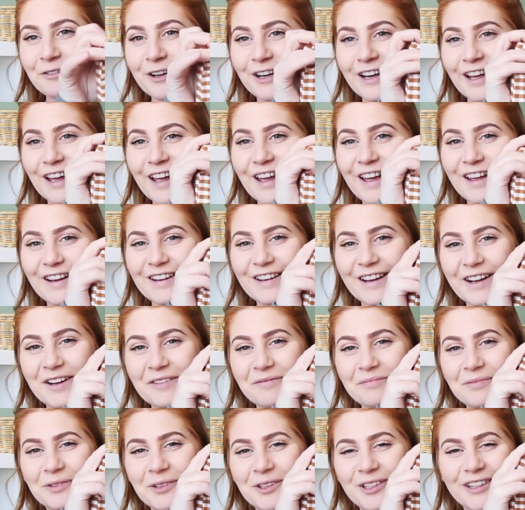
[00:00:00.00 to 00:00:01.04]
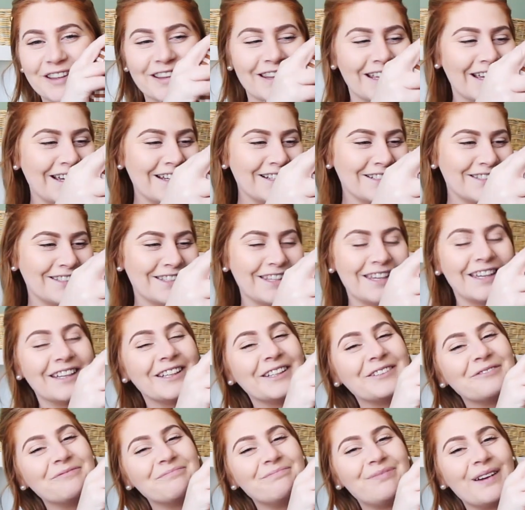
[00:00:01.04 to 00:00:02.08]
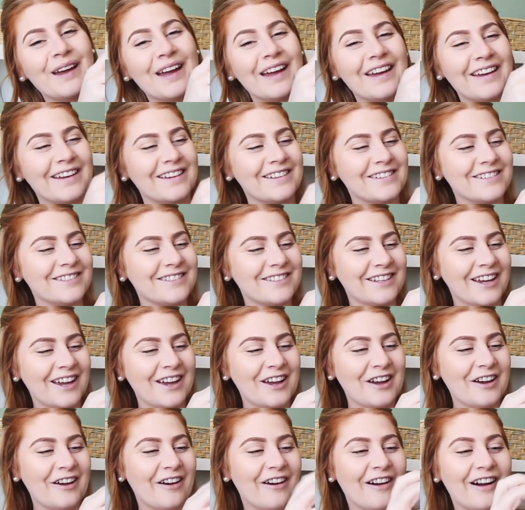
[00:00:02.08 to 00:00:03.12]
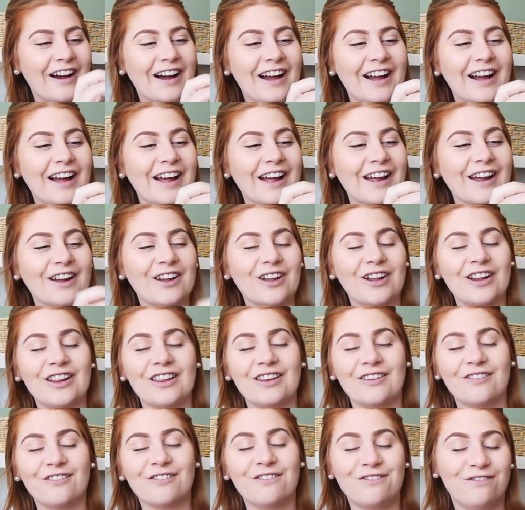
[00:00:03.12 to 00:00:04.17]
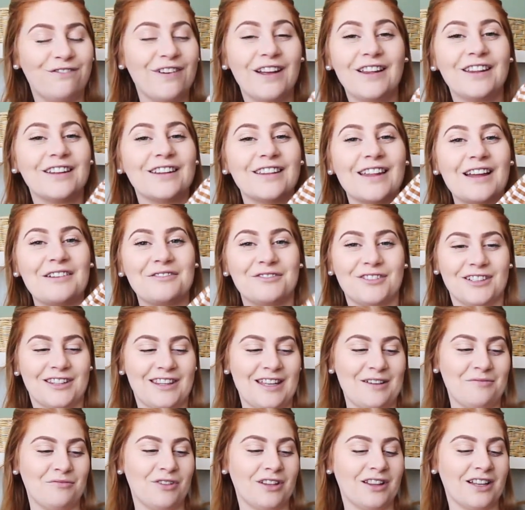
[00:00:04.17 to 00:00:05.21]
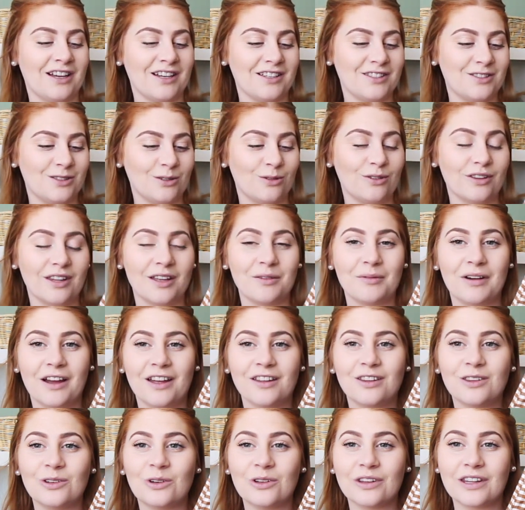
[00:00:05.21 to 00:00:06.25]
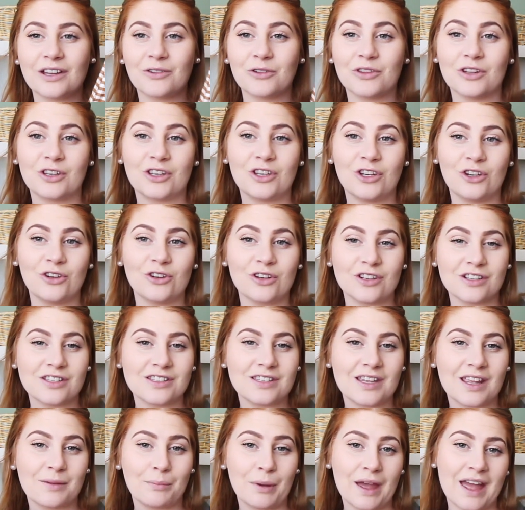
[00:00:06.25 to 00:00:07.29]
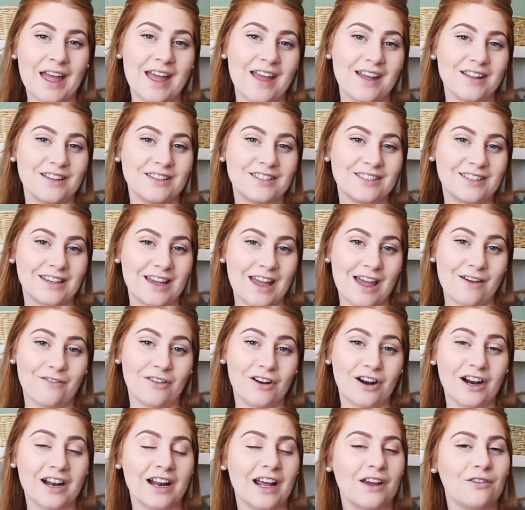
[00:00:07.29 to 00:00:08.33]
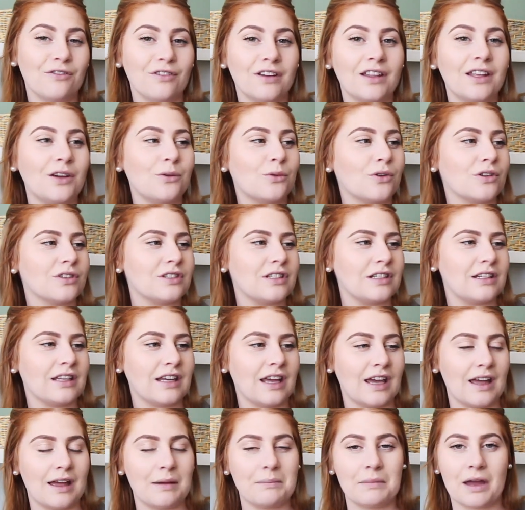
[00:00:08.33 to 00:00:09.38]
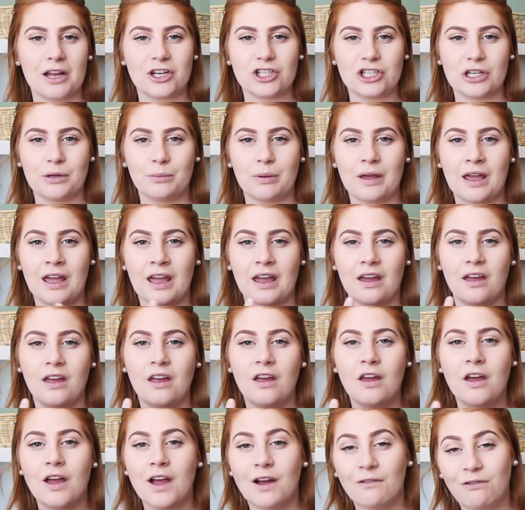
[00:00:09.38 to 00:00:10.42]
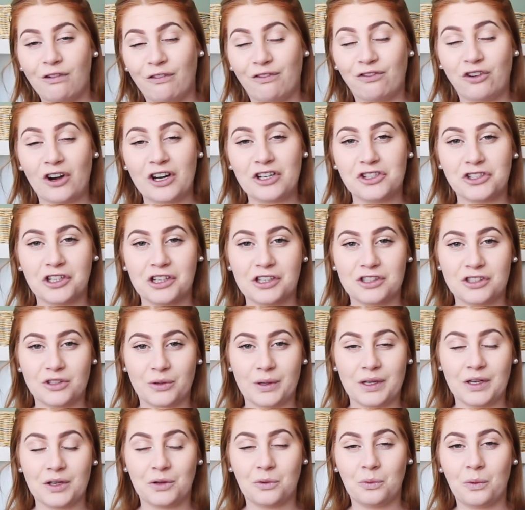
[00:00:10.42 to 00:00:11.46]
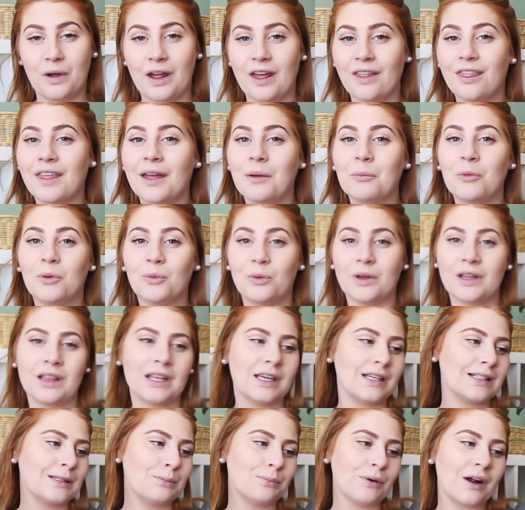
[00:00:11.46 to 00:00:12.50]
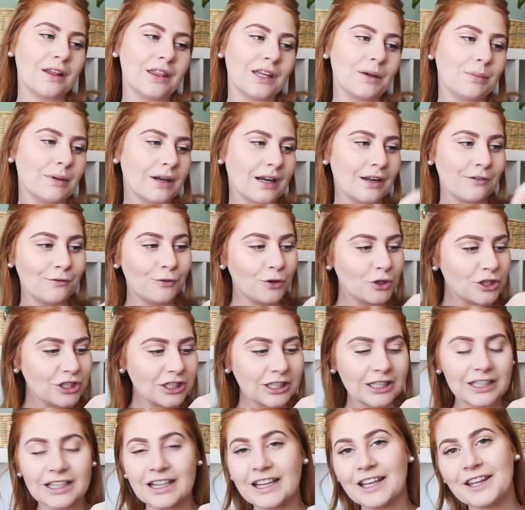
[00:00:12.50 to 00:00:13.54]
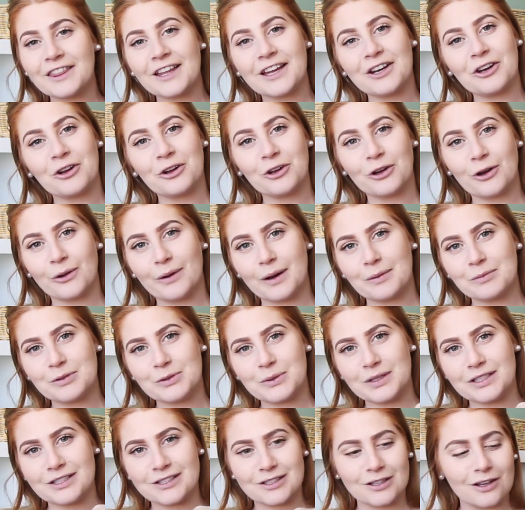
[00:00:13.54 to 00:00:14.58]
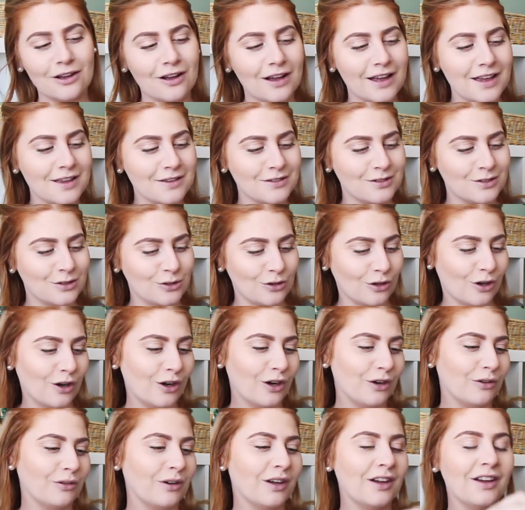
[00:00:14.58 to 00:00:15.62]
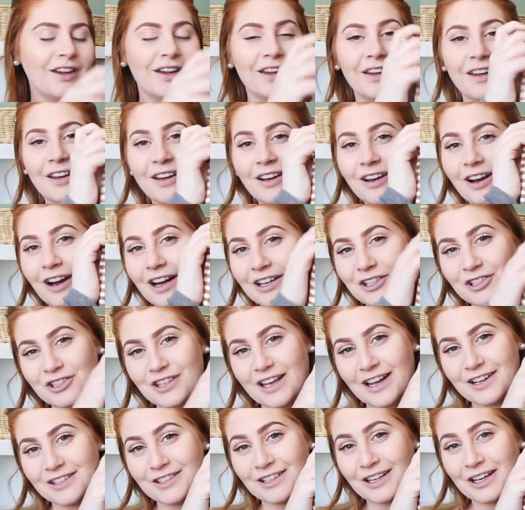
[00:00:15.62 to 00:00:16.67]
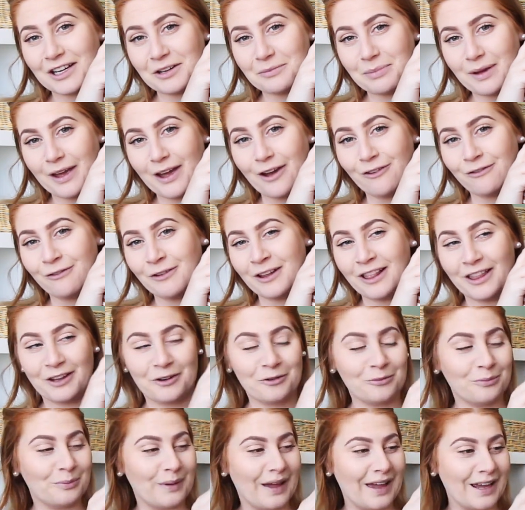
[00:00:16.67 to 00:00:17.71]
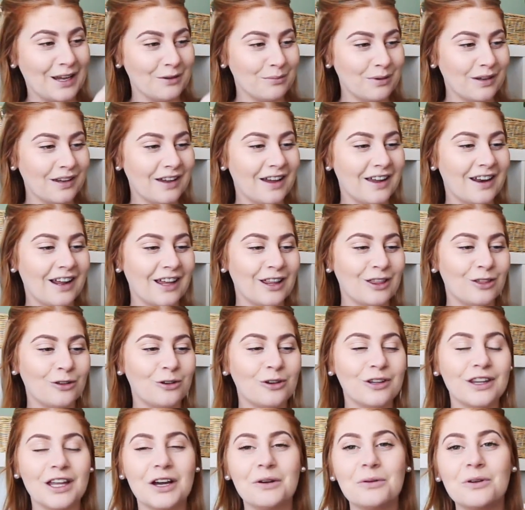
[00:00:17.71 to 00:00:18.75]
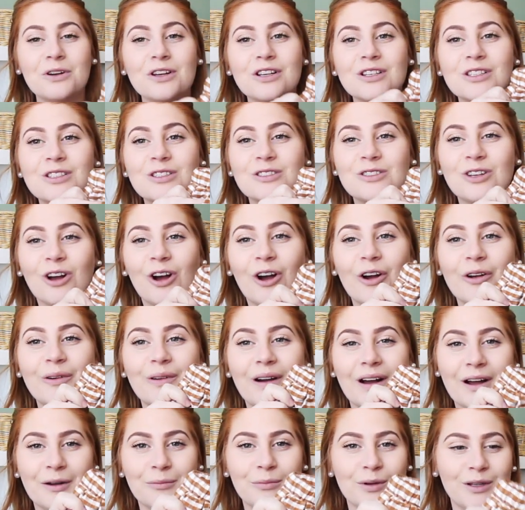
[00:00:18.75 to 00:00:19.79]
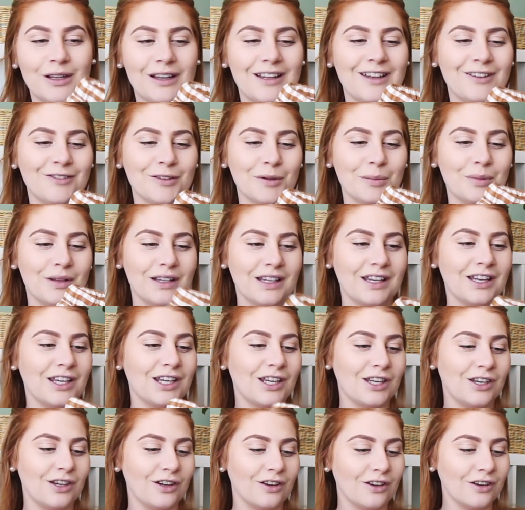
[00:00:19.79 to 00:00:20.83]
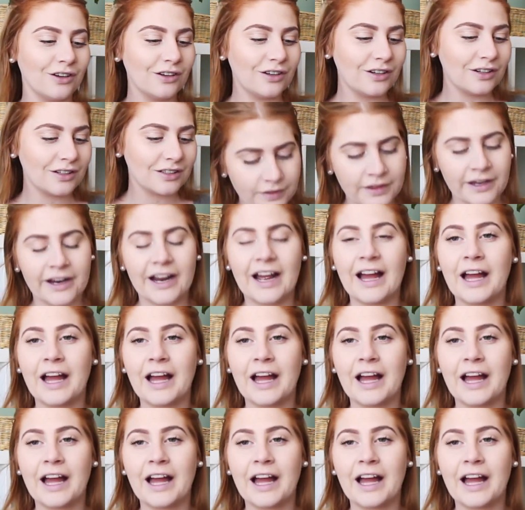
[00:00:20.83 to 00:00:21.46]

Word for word: went ahead and bought these gingham pants. I fell in love with them when I saw them. I thought they were the cutest pants ever and I really wanted to get a matching pair for Frederick so he could wear them with his brother but unfortunately they don't go up to his size so I just had to get a pair for a little baby and I thought they were so unbelievably cute. They're